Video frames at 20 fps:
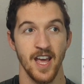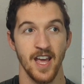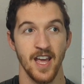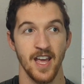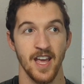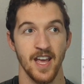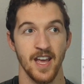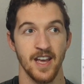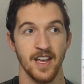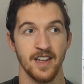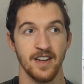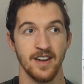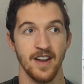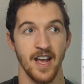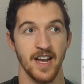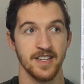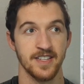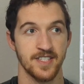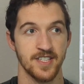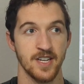And
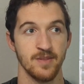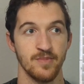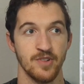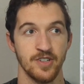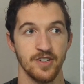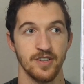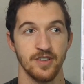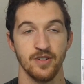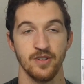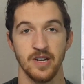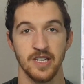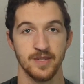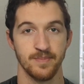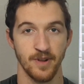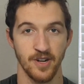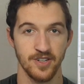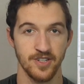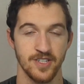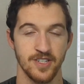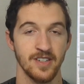as someone who has
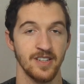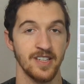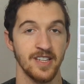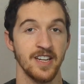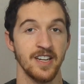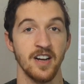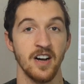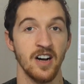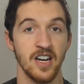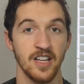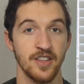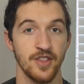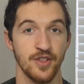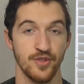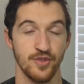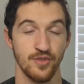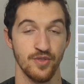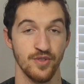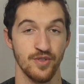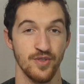personally gone
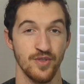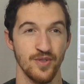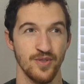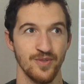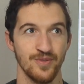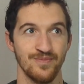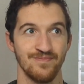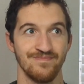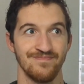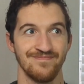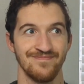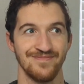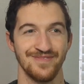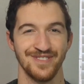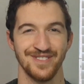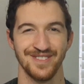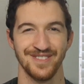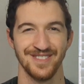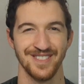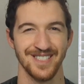through
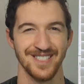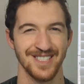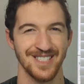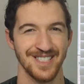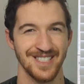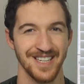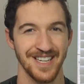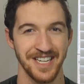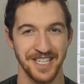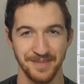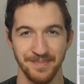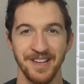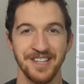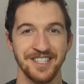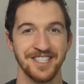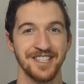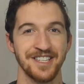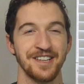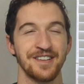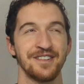the
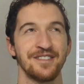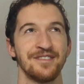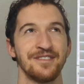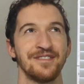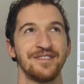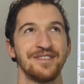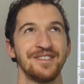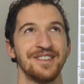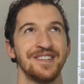expensive,